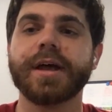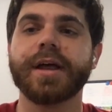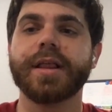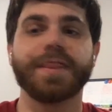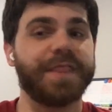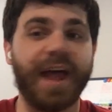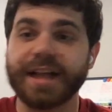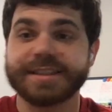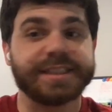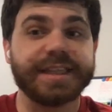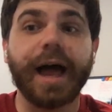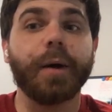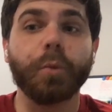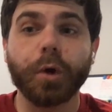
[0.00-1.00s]
That's
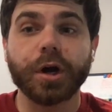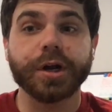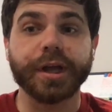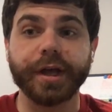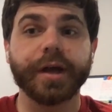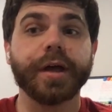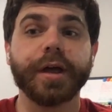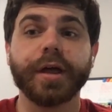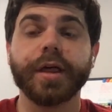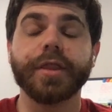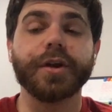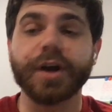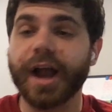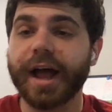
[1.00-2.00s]
not working.
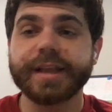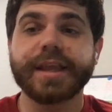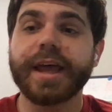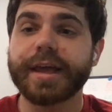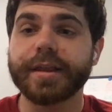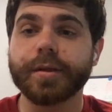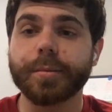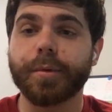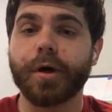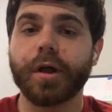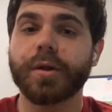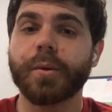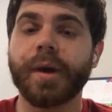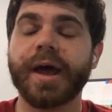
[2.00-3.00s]
They're not taking the
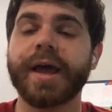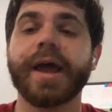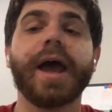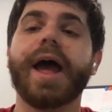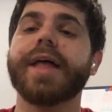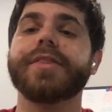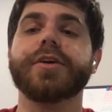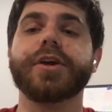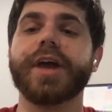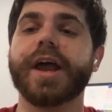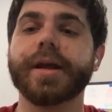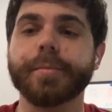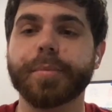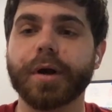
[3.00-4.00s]
ball away, and they're
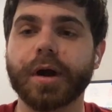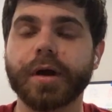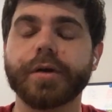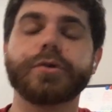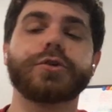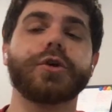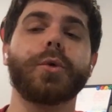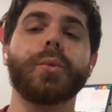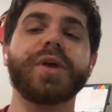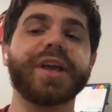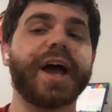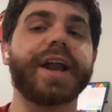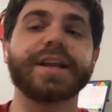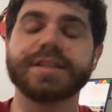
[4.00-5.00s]
getting burnt. So we
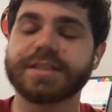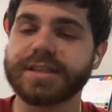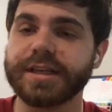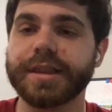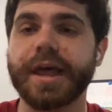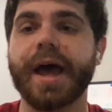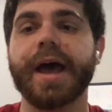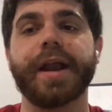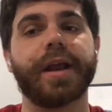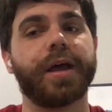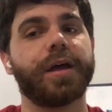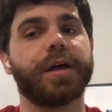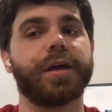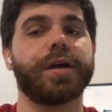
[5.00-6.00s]
got to see that
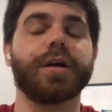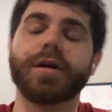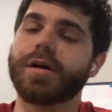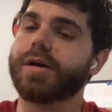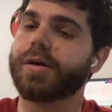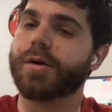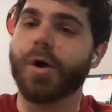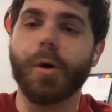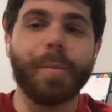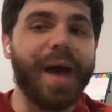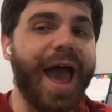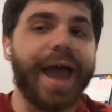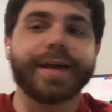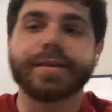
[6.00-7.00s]
go
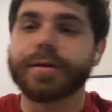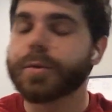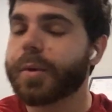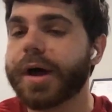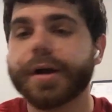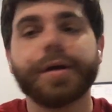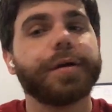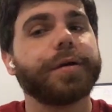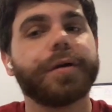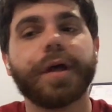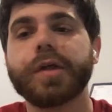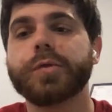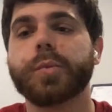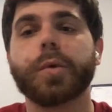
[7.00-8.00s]
back to what
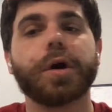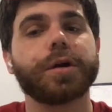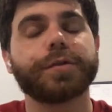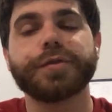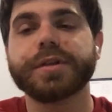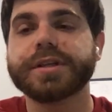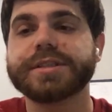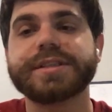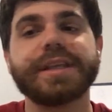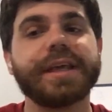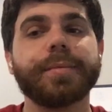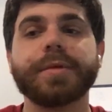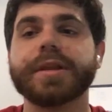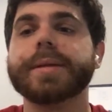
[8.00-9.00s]
has worked for this
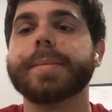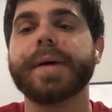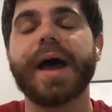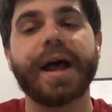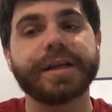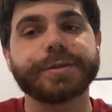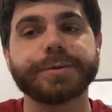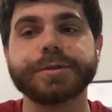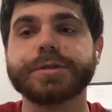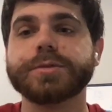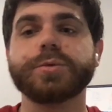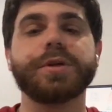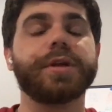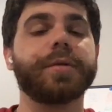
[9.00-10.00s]
team in the past, which is
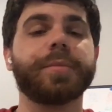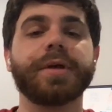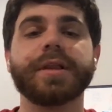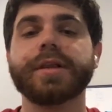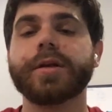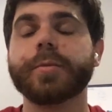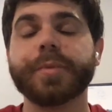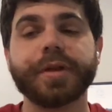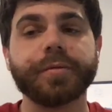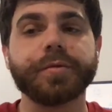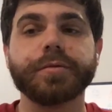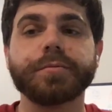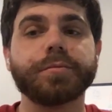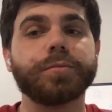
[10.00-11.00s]
going to be a little bit
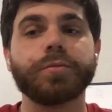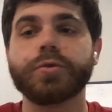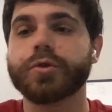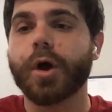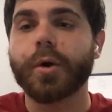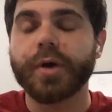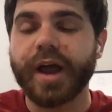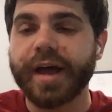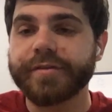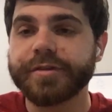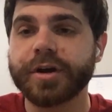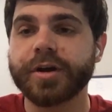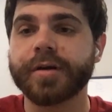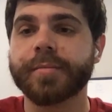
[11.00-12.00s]
zone
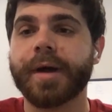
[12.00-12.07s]
heavier, in my